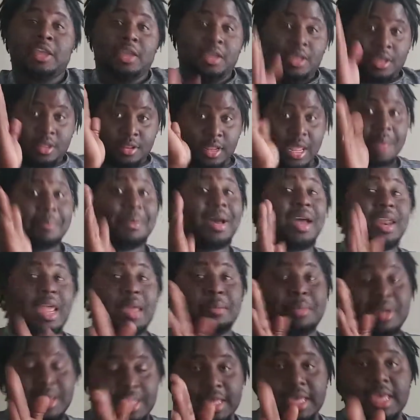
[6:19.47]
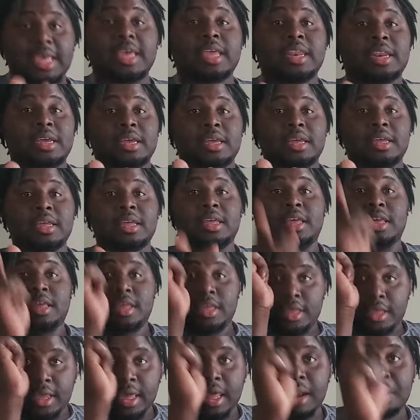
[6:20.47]
Say my name again,
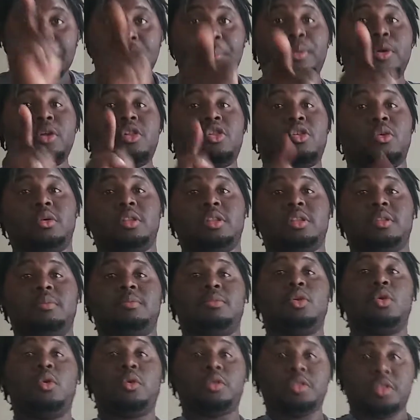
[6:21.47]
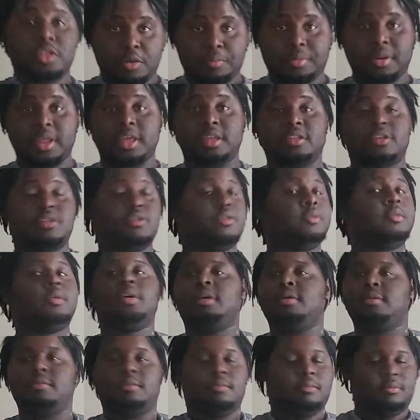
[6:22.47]
and I'm gonna put yours in your place too.
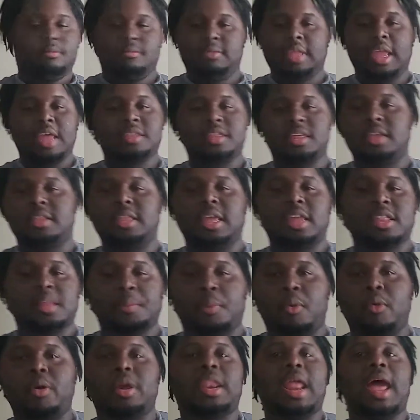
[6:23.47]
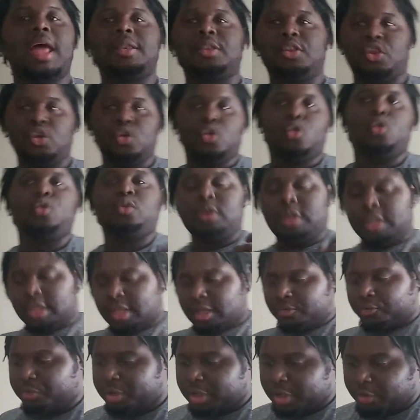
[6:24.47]
That's it. That's the point. And I do
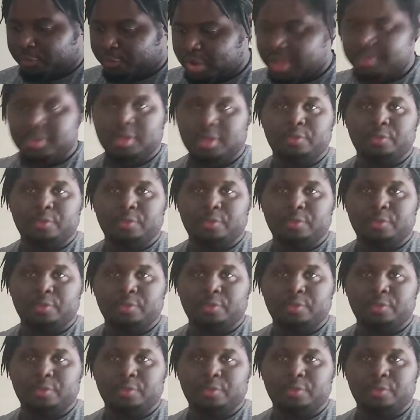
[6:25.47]
love Rhea Ripley.